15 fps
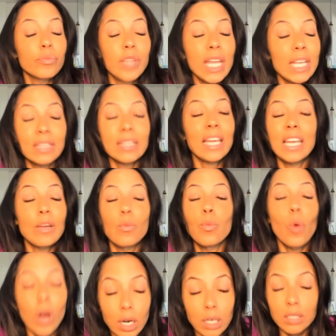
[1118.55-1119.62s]
think that it
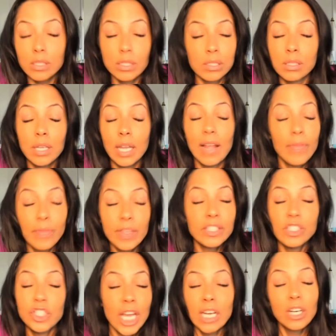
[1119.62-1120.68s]
works in
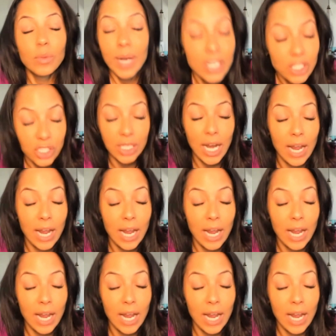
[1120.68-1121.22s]
this generation.